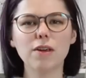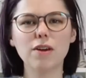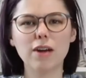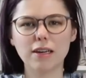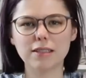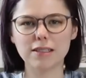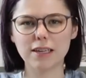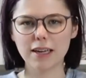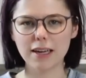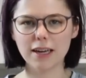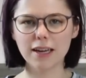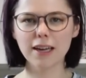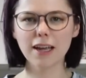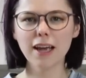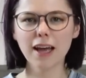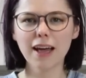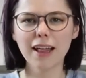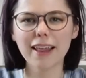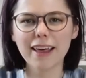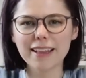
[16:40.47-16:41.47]
you guys get it.
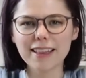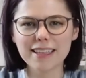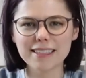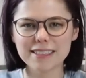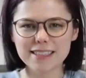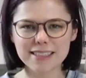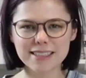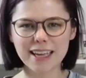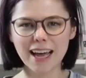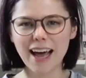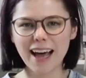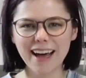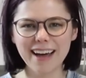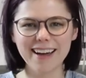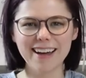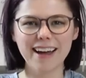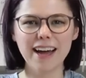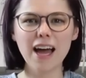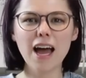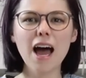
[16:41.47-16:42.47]
Like this is,
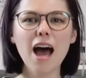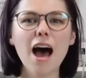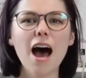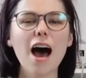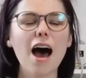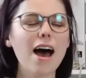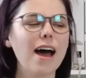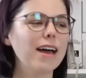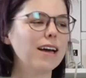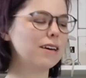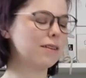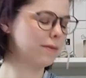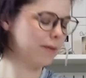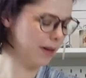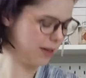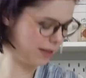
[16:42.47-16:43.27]
I am,